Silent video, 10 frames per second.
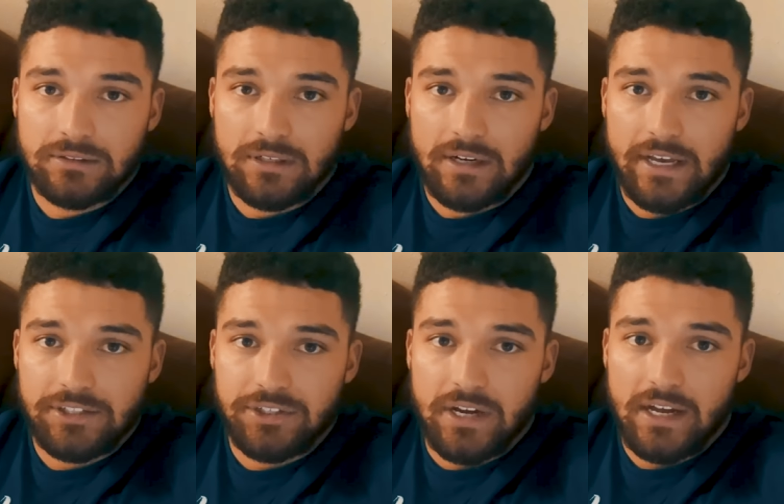I'll
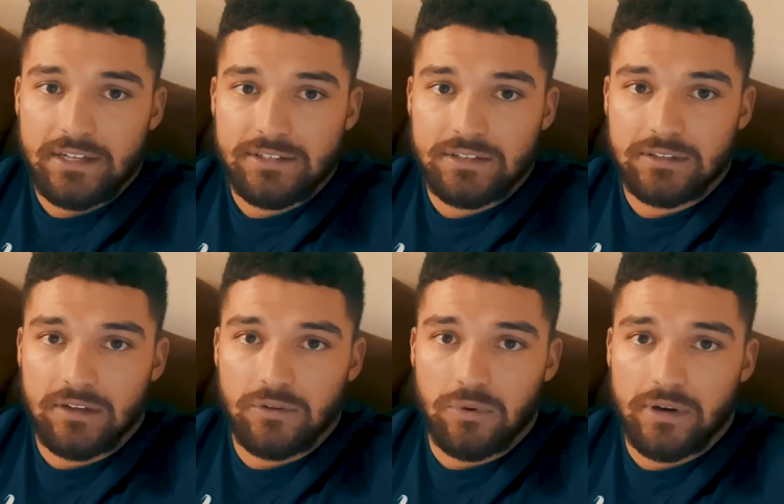catch you guys
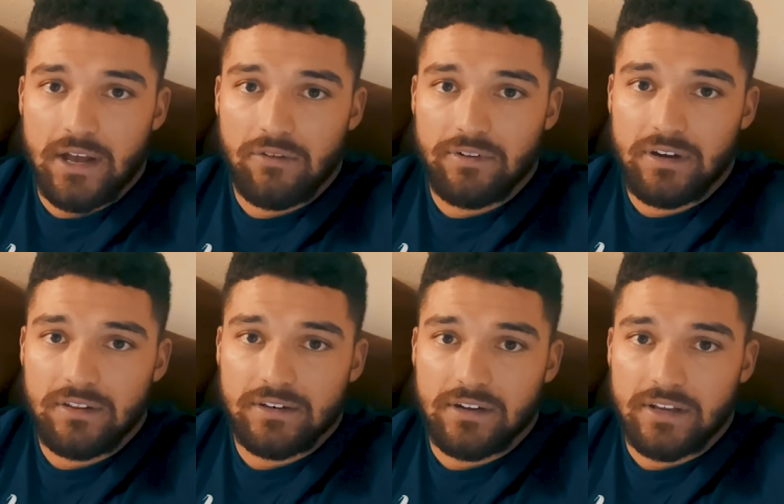on the workout vid,
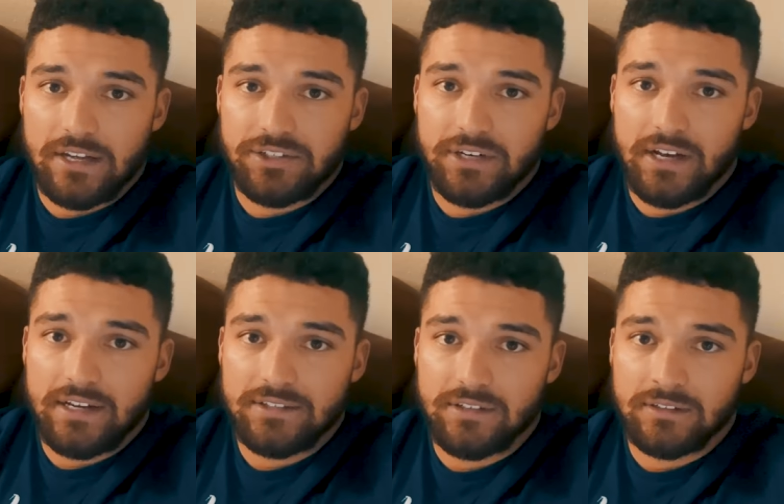and then I'll catch you
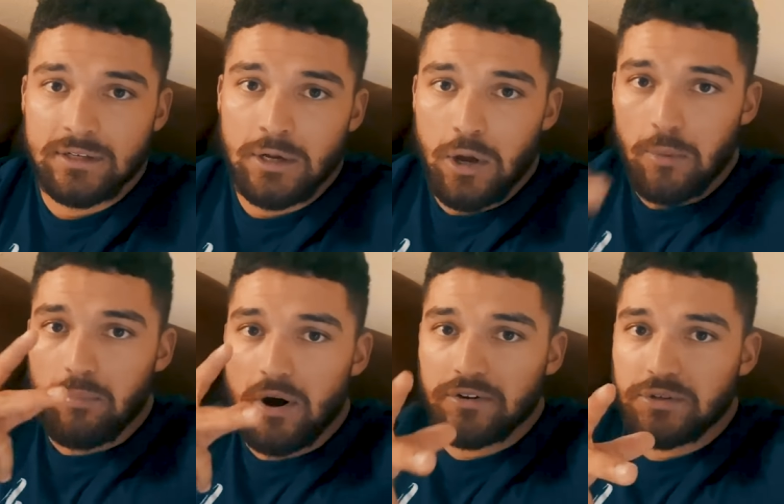guys on
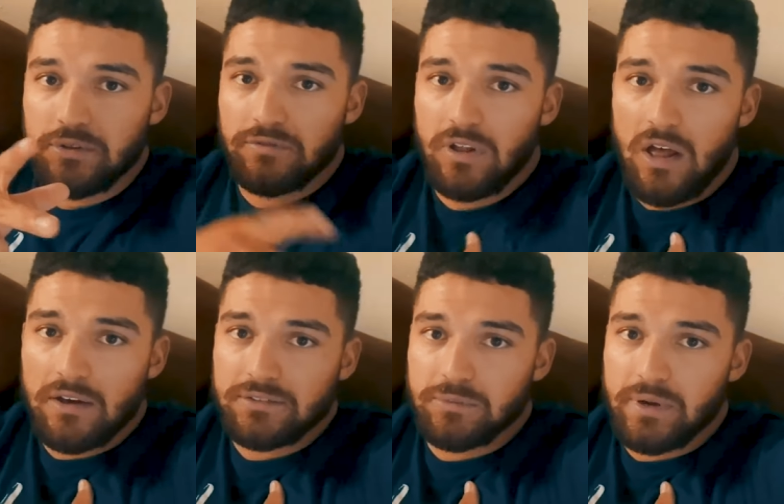part two of the
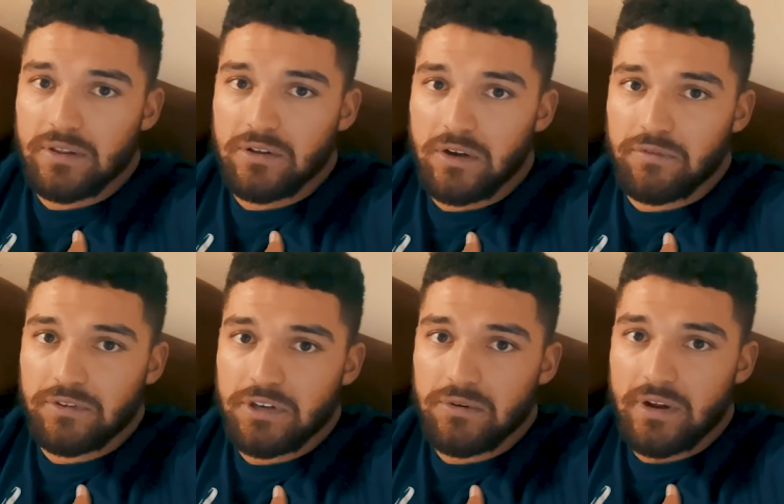vlog. So be on the lookout for
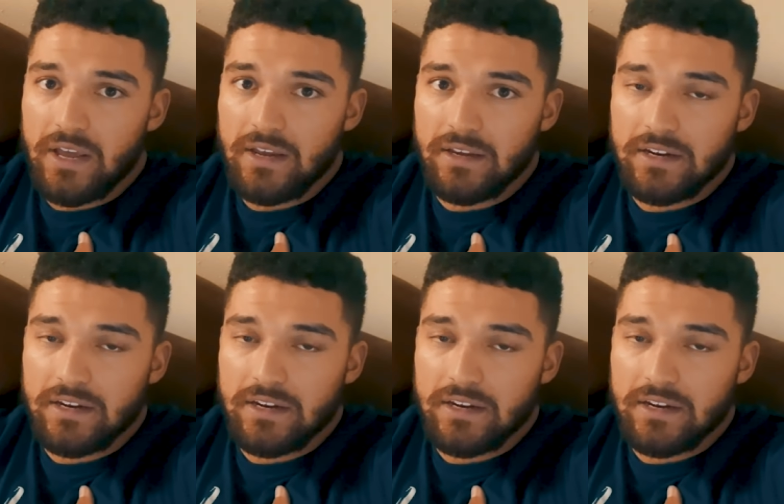the Q&A.